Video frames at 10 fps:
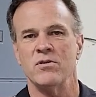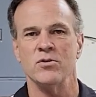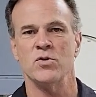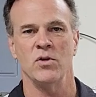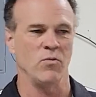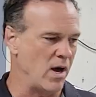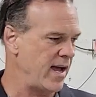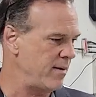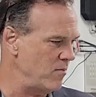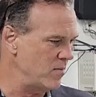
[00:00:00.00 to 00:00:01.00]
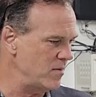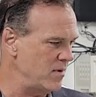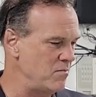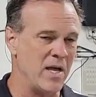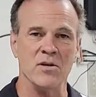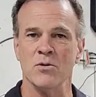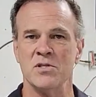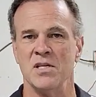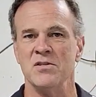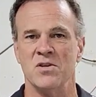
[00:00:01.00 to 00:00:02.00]
understood why it made no
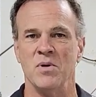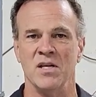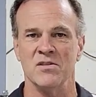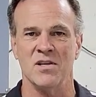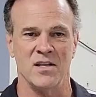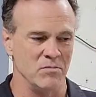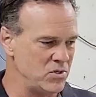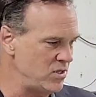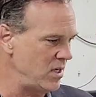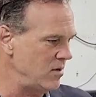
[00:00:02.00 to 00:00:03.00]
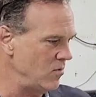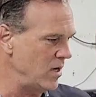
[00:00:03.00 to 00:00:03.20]
sense to me inside the machine.